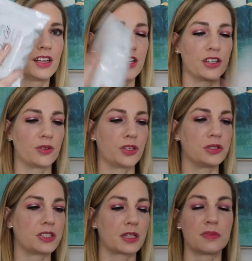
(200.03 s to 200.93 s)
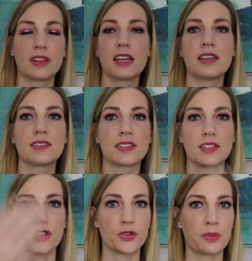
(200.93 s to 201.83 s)
you know, use some of these
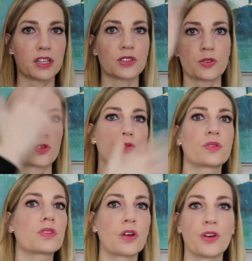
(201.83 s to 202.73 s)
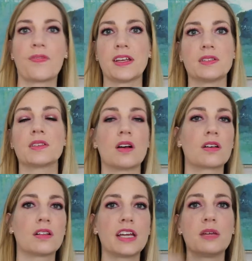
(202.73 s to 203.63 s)
to make sure her face is all
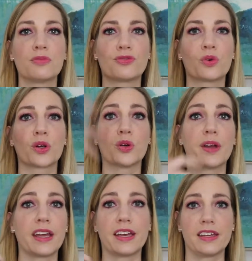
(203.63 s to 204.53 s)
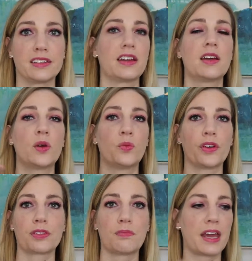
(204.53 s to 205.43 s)
clean before going in
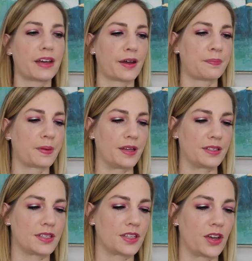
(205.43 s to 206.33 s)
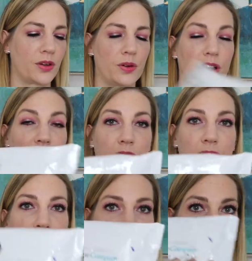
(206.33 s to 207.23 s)
with makeup. And so
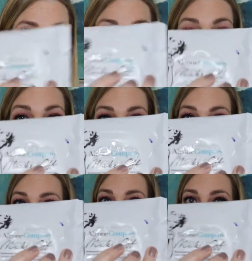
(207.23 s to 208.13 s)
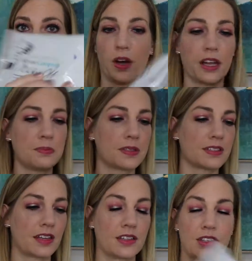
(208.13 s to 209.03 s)
I've heard that these are really good
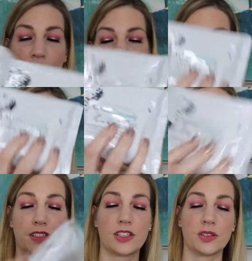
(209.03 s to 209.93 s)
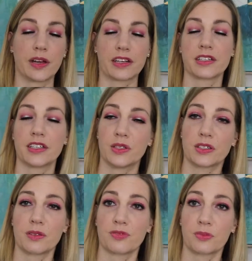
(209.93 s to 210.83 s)
wipes, and so I'm excited to actually use
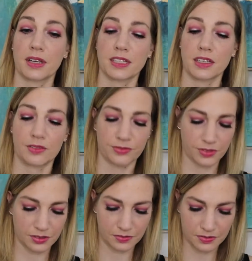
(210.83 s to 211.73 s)
them for myself.